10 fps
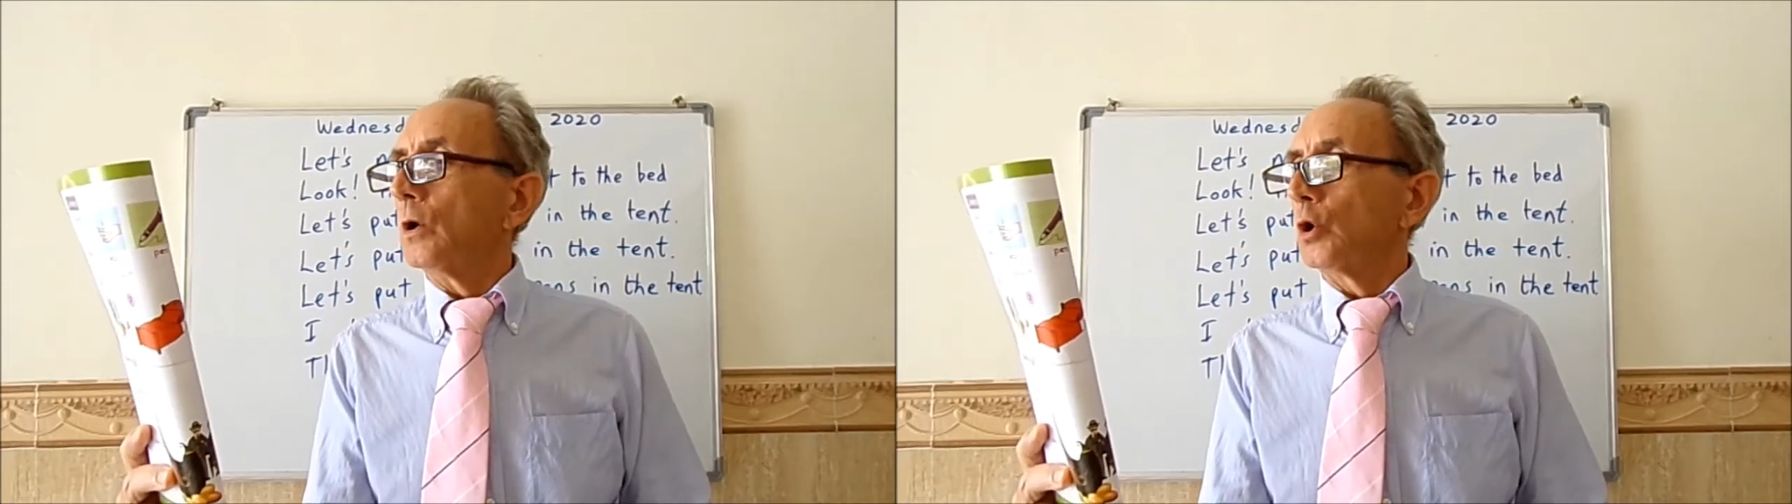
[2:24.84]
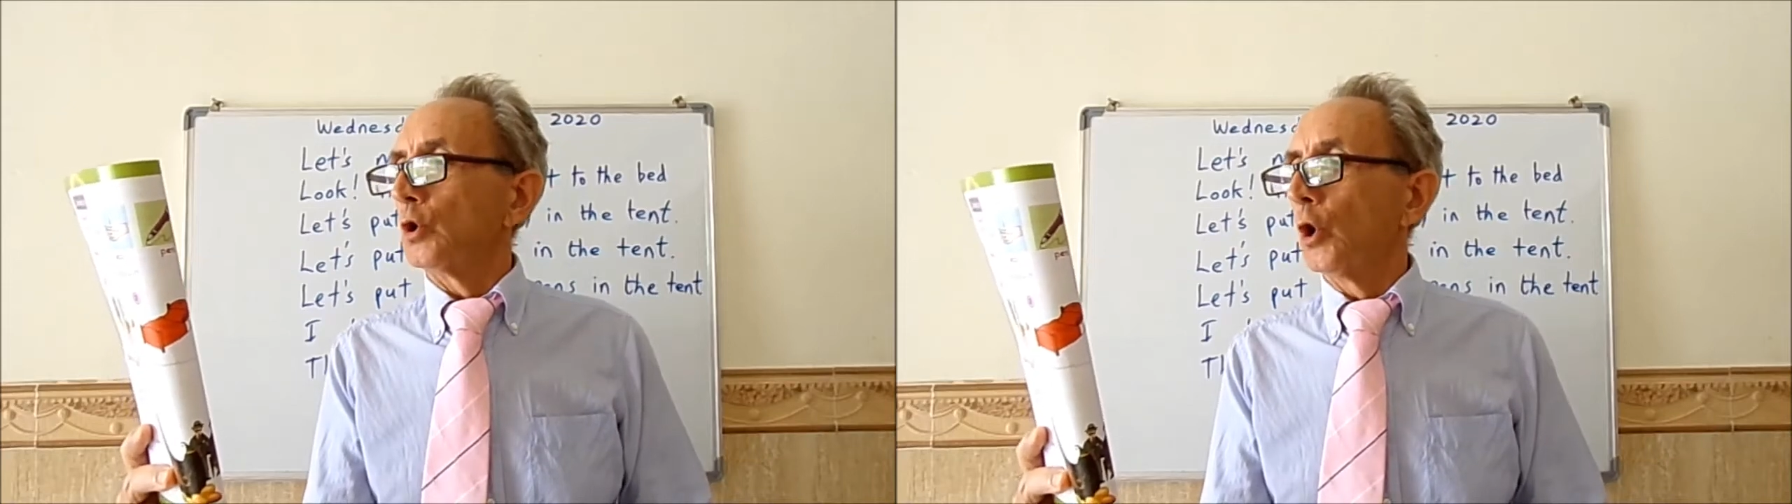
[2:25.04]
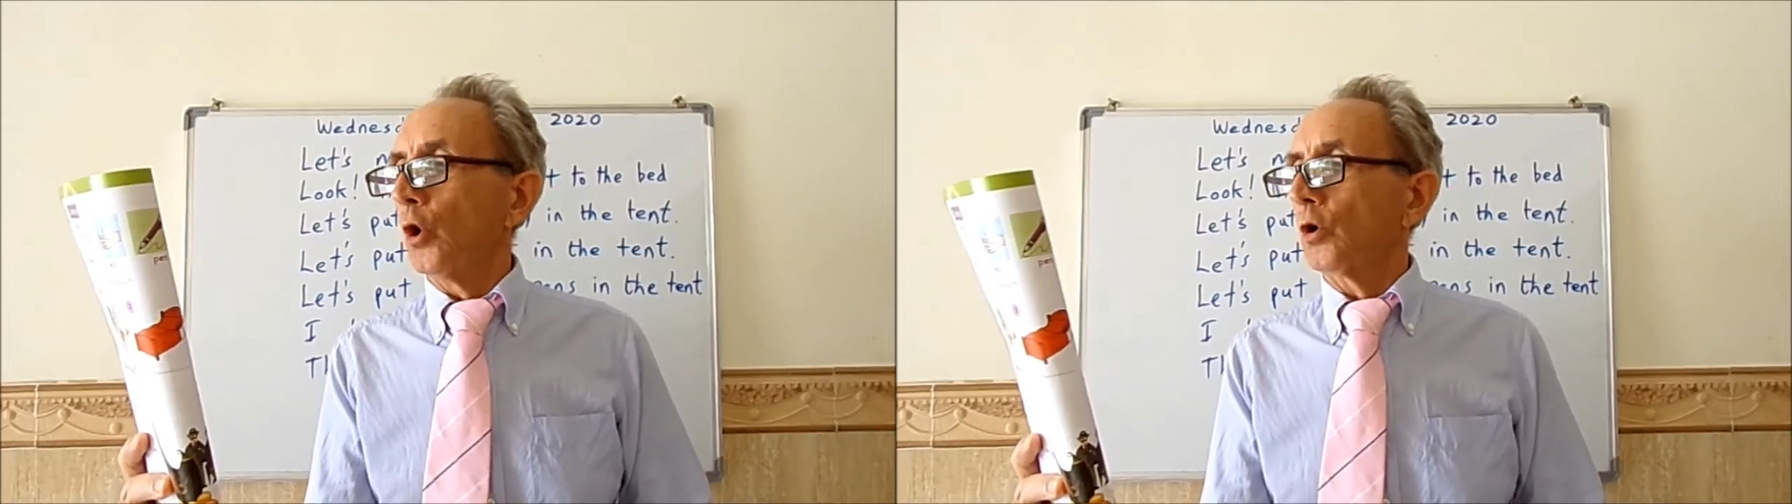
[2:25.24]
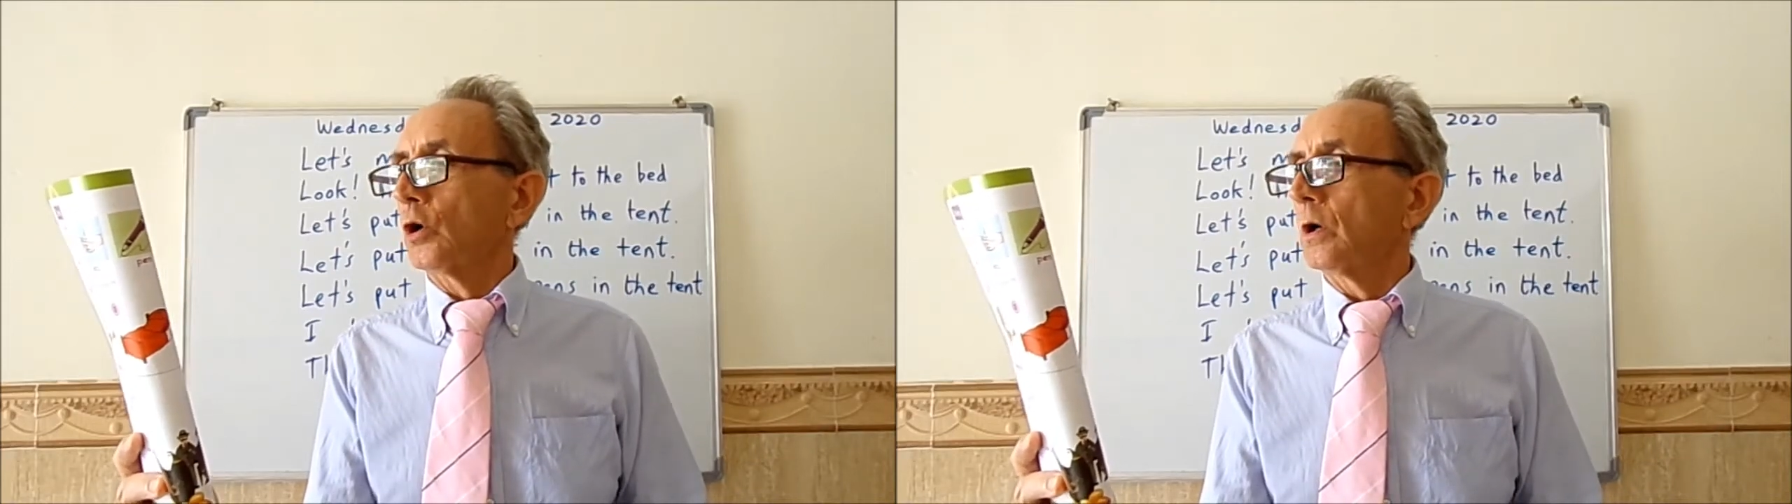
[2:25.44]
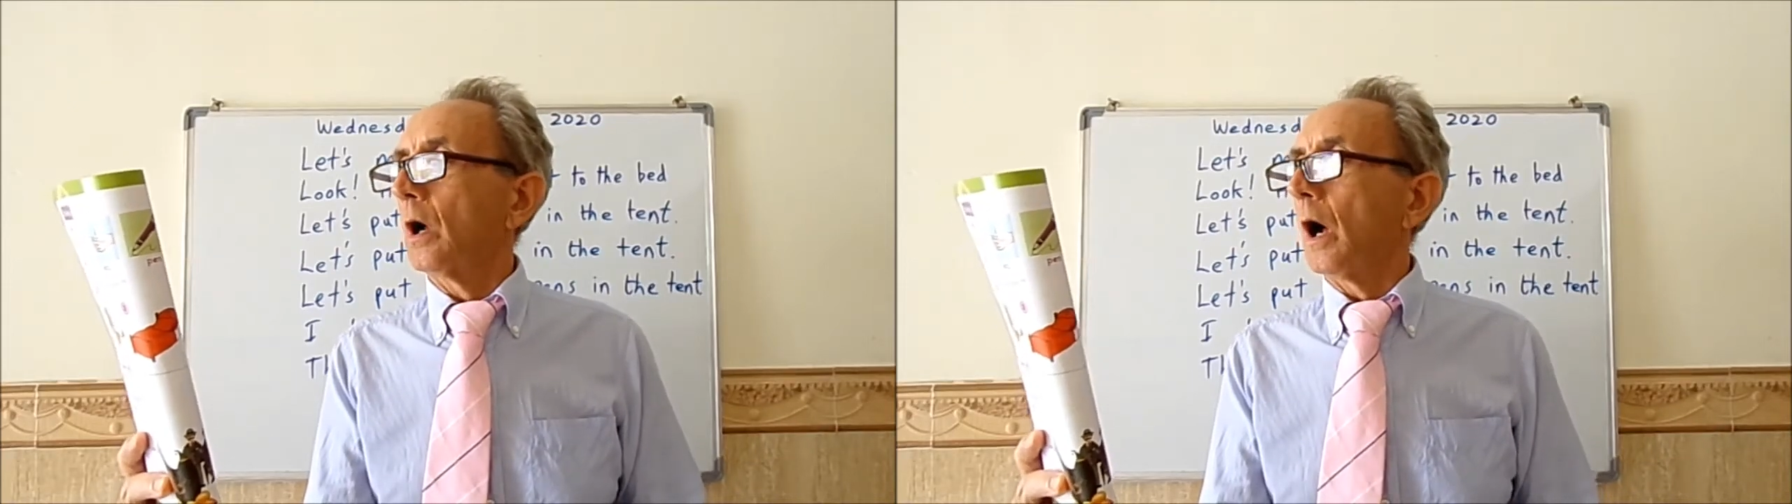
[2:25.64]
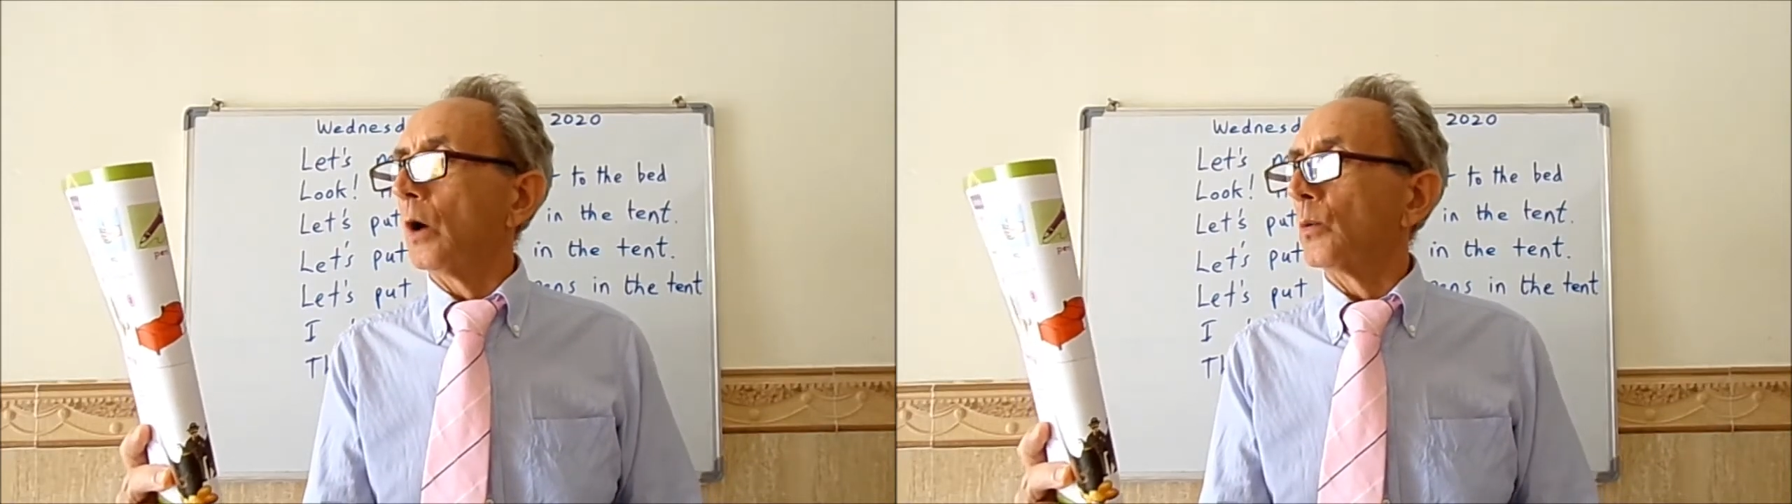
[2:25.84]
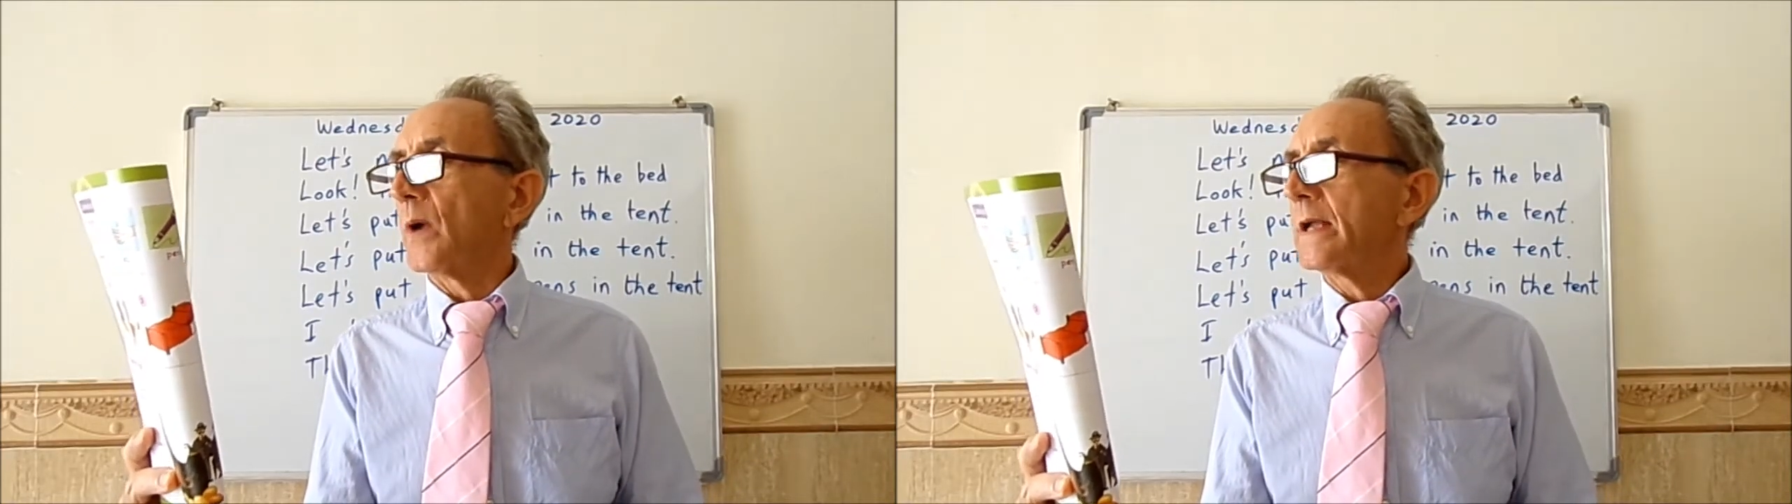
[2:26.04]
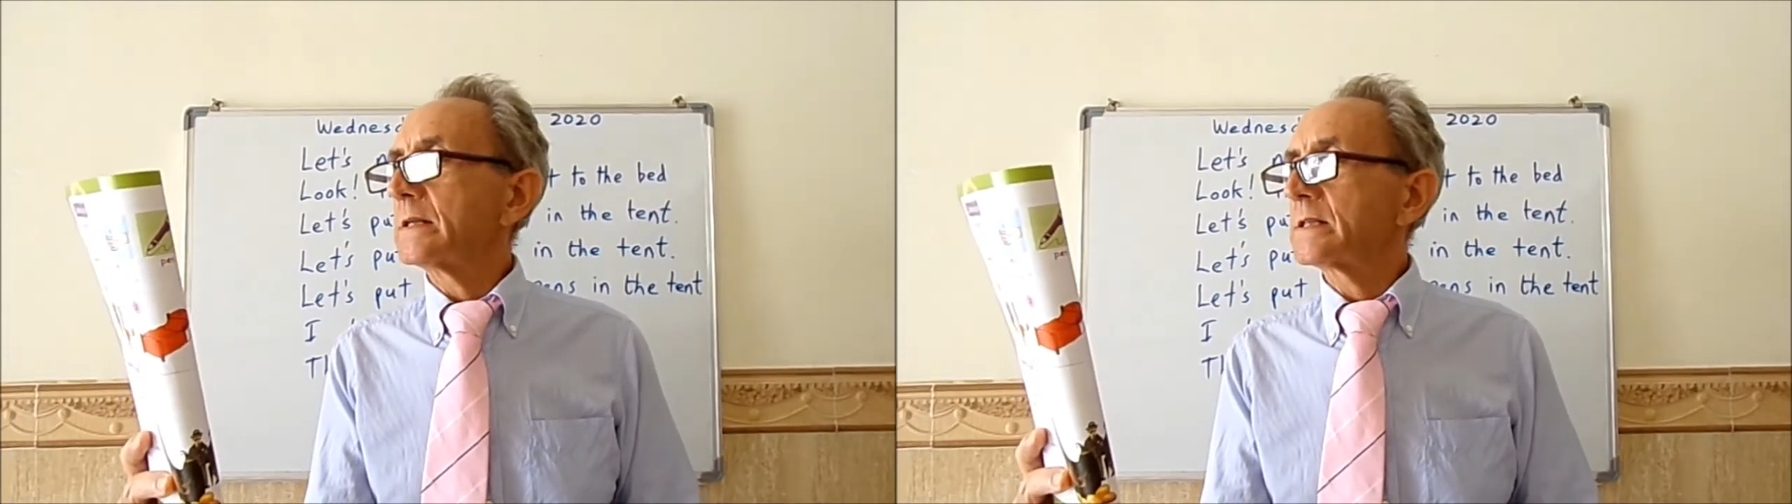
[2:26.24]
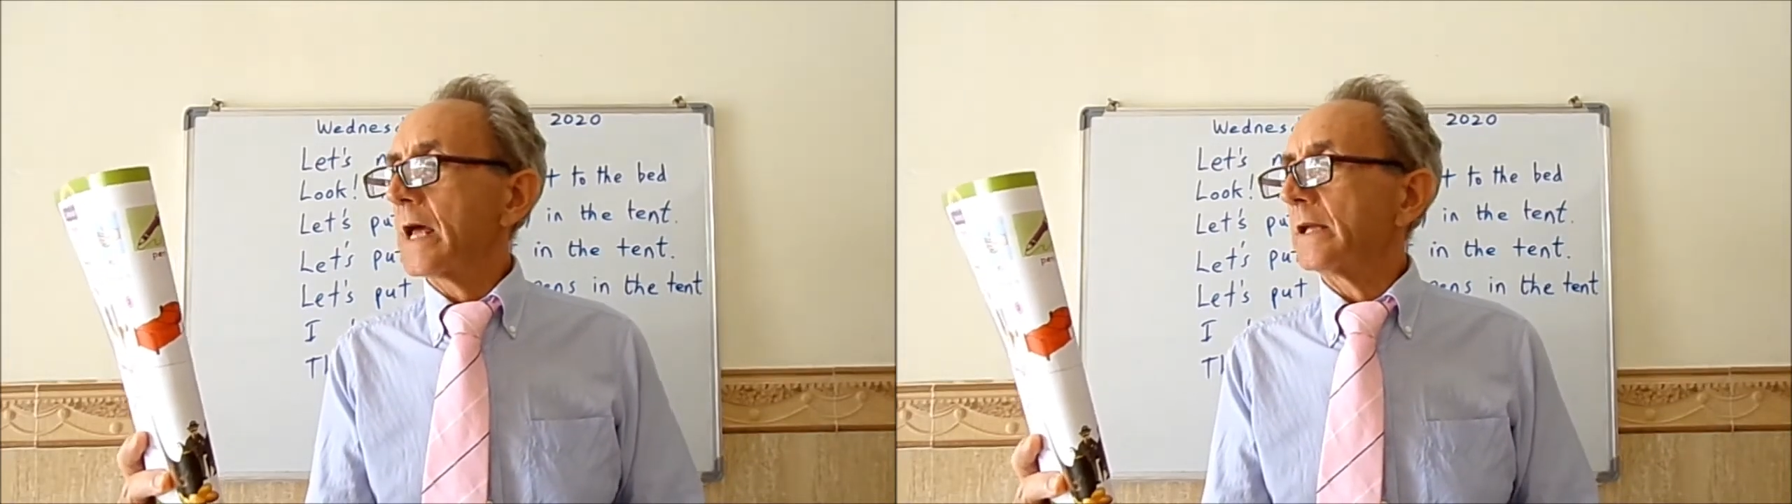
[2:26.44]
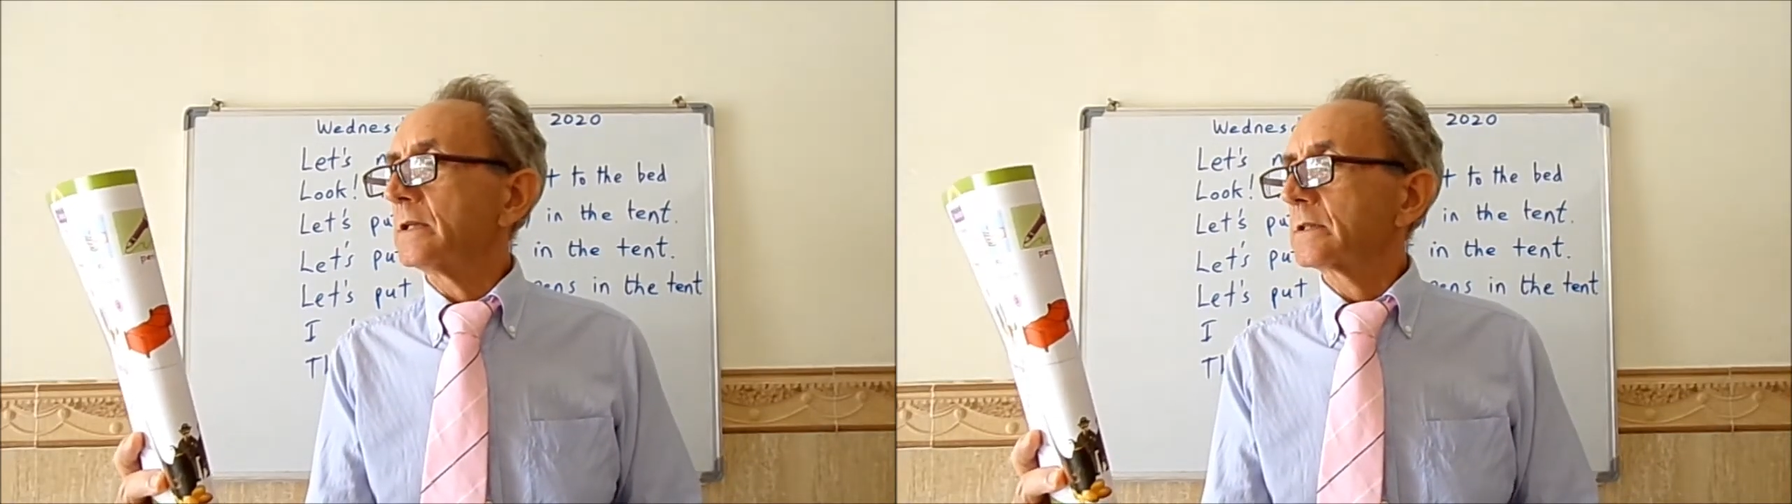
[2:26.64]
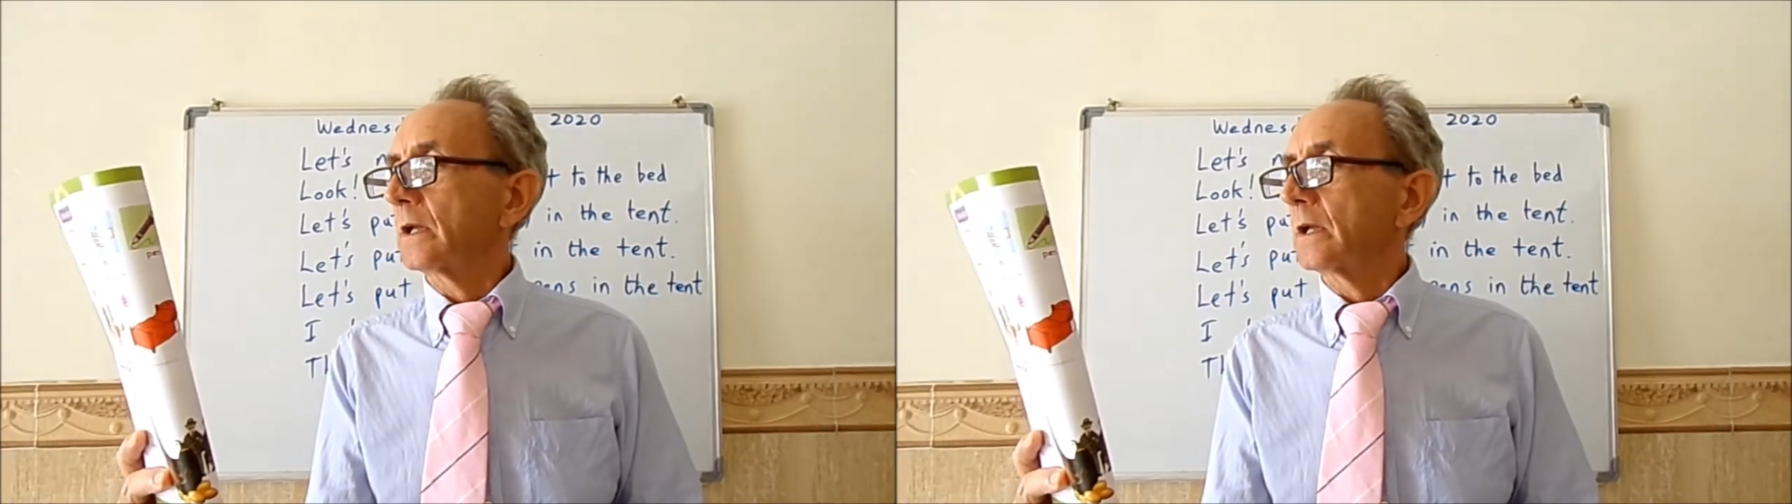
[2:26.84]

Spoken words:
Look, a red tent